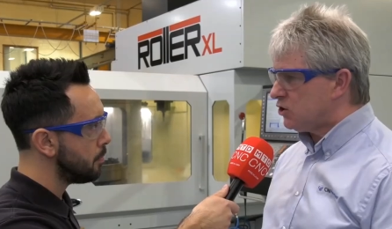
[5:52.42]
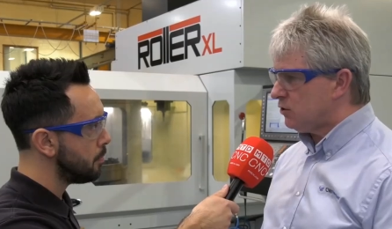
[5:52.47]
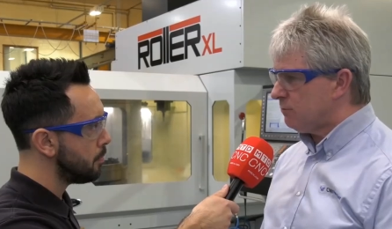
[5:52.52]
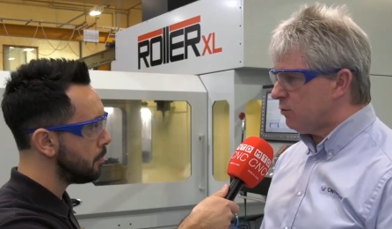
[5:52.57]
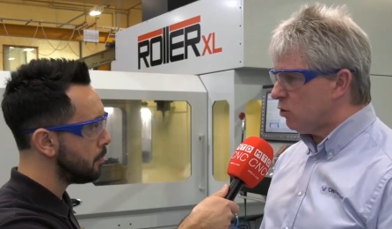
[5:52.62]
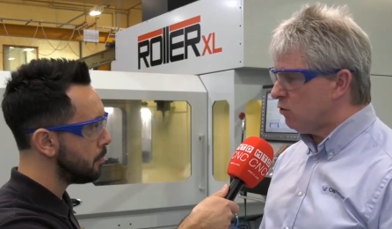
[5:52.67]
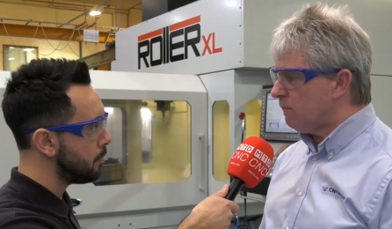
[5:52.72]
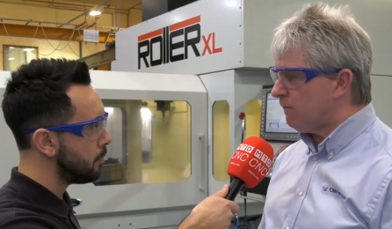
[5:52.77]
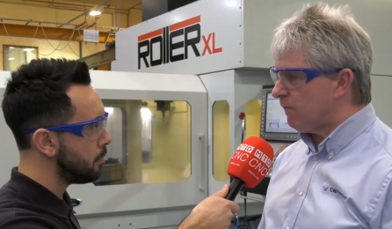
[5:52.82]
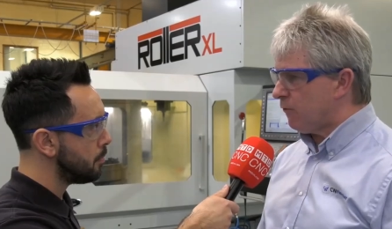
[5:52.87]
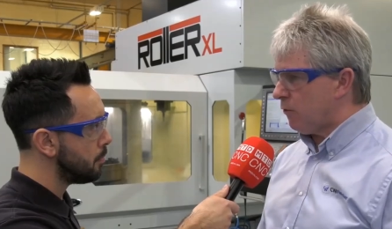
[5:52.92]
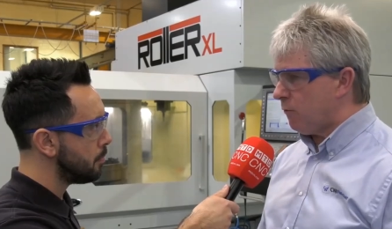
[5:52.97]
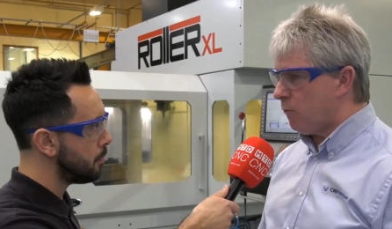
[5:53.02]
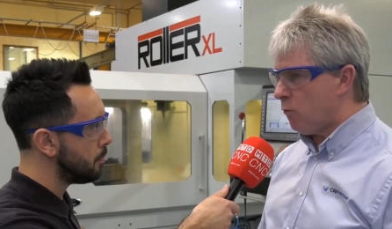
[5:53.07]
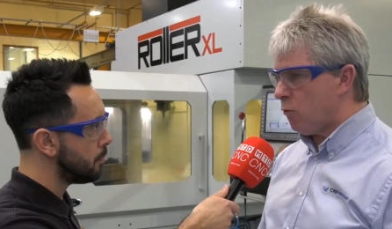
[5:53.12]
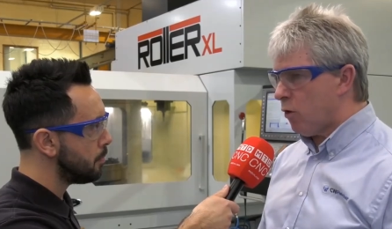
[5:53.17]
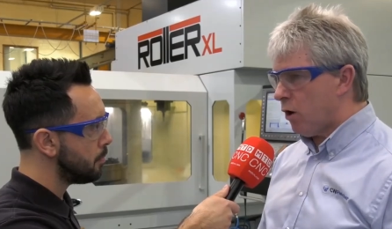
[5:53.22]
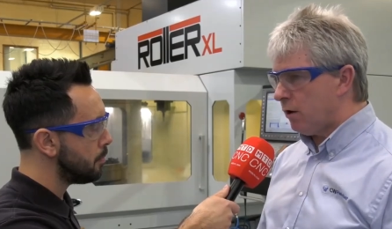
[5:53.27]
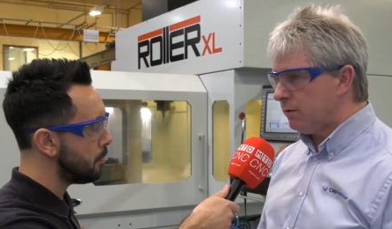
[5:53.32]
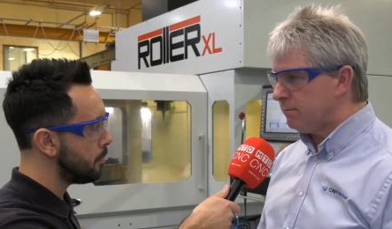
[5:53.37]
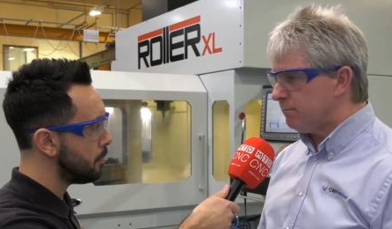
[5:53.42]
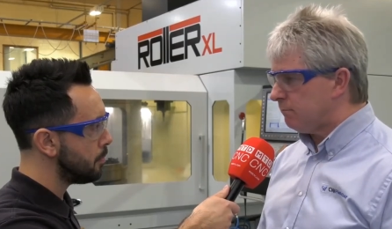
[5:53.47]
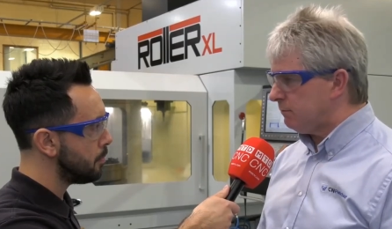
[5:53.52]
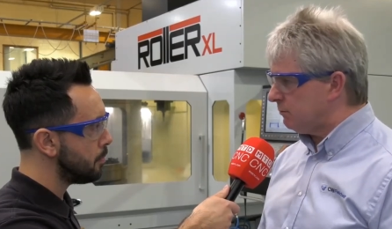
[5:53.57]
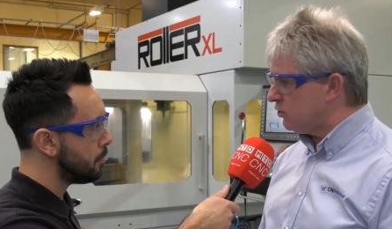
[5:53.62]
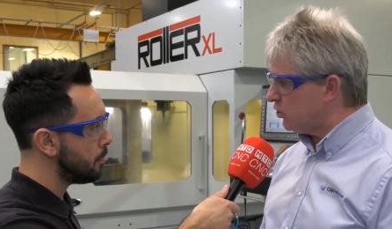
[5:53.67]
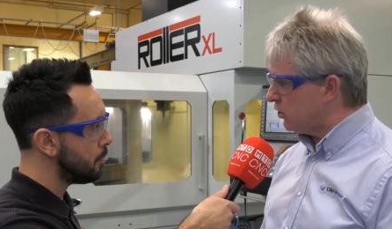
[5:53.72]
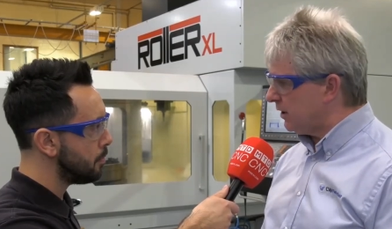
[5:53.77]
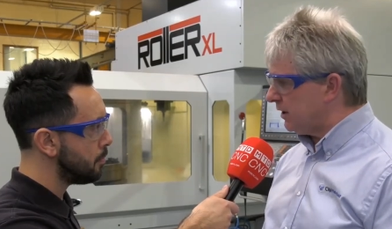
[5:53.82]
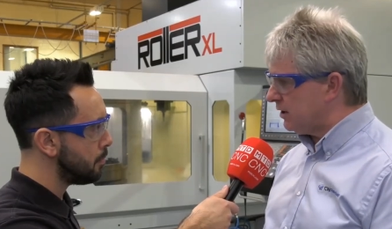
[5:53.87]
Speaker 1: to move from one
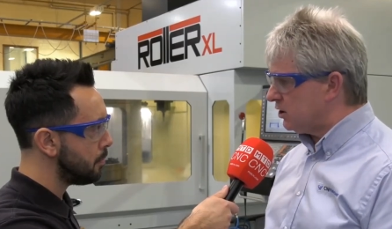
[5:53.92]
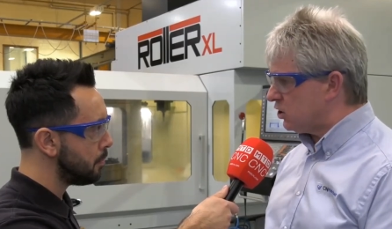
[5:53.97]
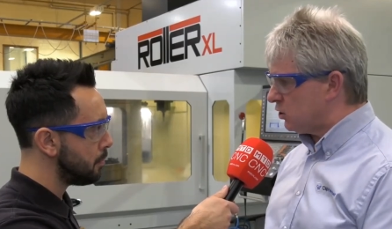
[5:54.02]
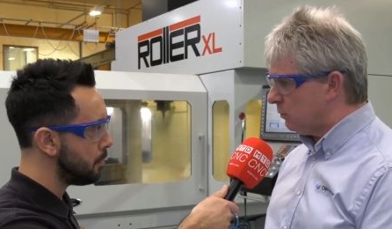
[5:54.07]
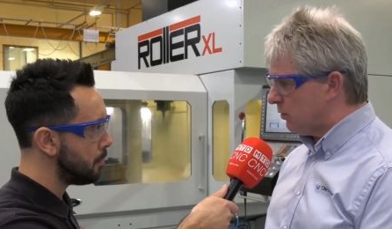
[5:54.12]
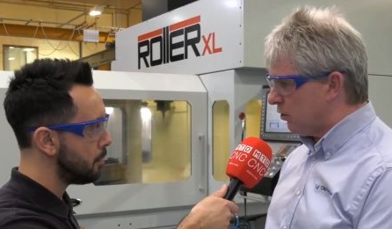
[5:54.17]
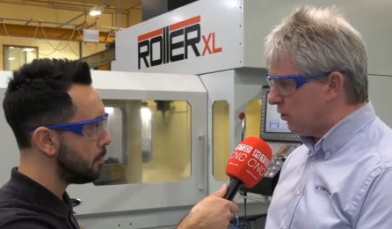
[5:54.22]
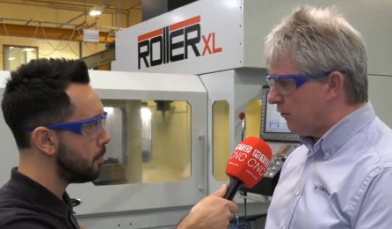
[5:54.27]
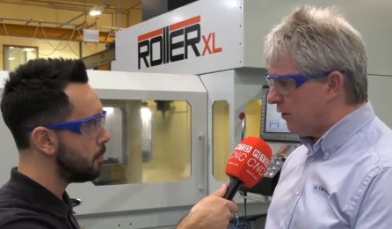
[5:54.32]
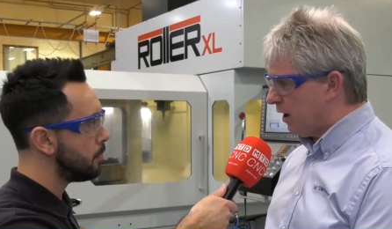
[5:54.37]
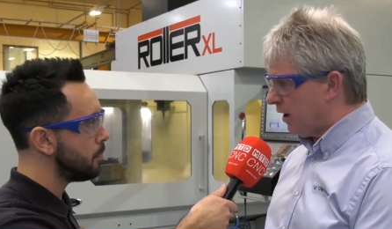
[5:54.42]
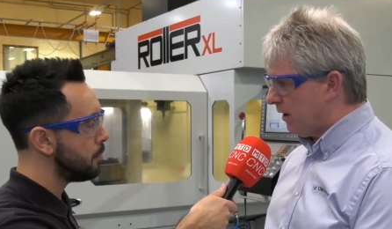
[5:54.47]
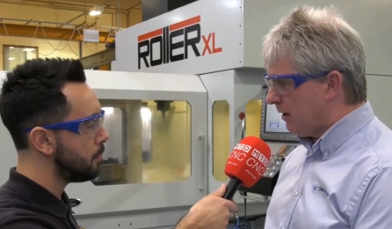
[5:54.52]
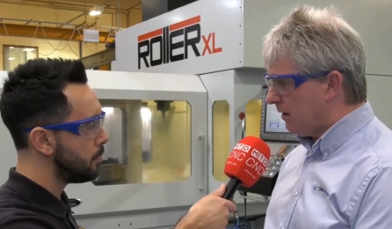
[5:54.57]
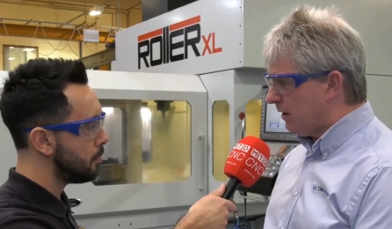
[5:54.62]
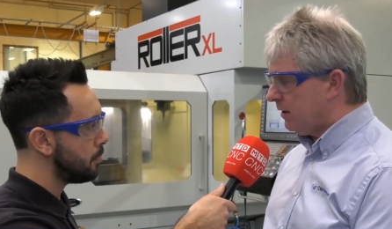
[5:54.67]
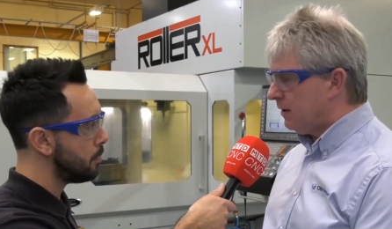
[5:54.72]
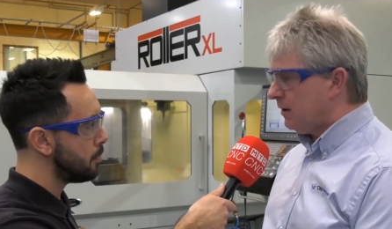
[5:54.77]
machine to another